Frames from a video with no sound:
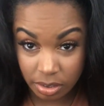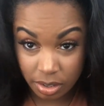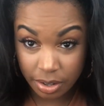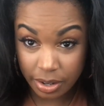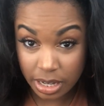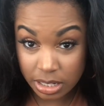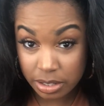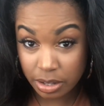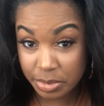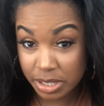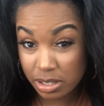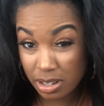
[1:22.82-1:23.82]
All right, so I'm
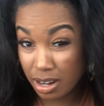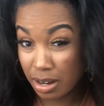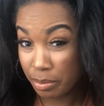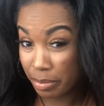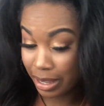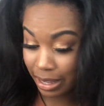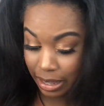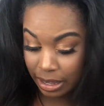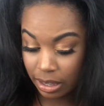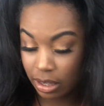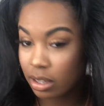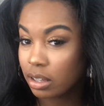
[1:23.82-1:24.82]
gonna start
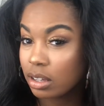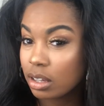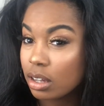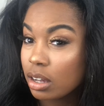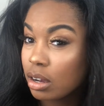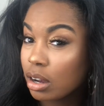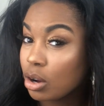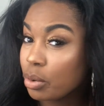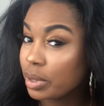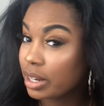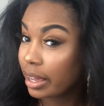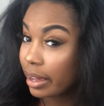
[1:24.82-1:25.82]
by
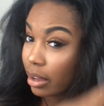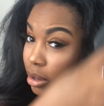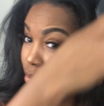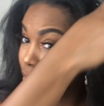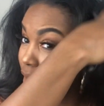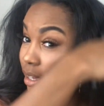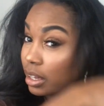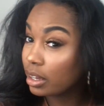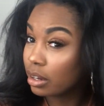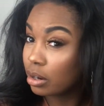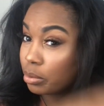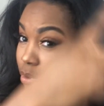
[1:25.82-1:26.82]
combing out my
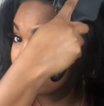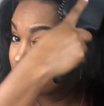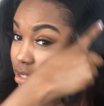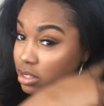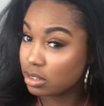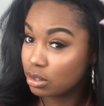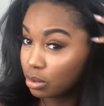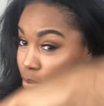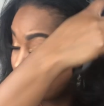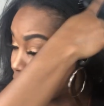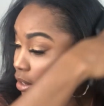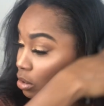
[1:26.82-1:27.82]
hair with this little
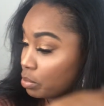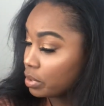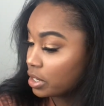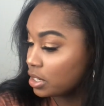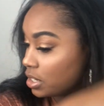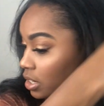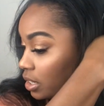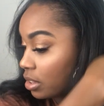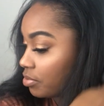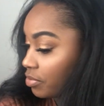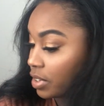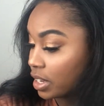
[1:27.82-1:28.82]
paddle brush,
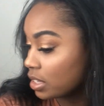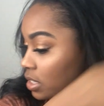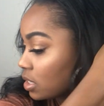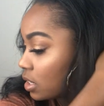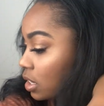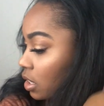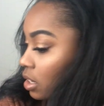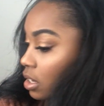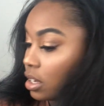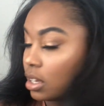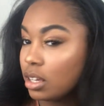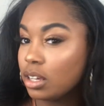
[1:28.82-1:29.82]
nothing fancy,
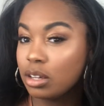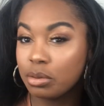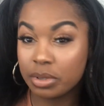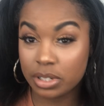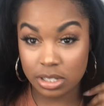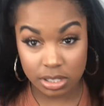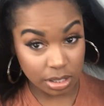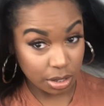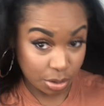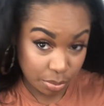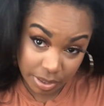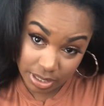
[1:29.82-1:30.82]
but just
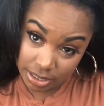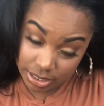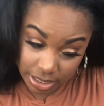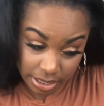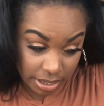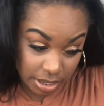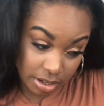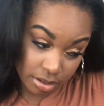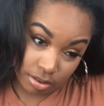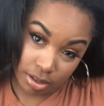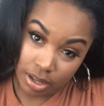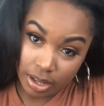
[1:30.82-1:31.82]
combing it
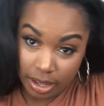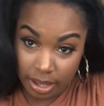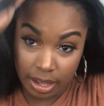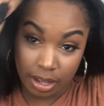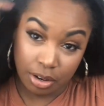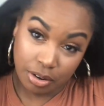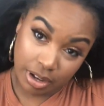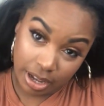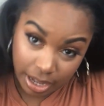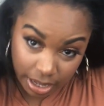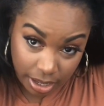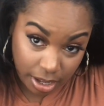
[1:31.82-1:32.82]
down and
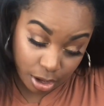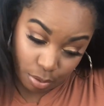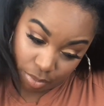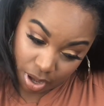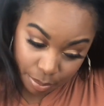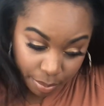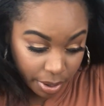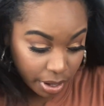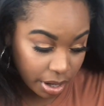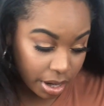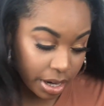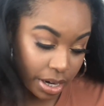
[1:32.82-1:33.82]
creating my
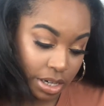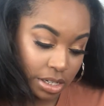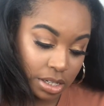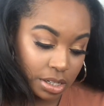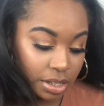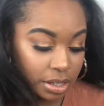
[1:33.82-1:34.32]
part.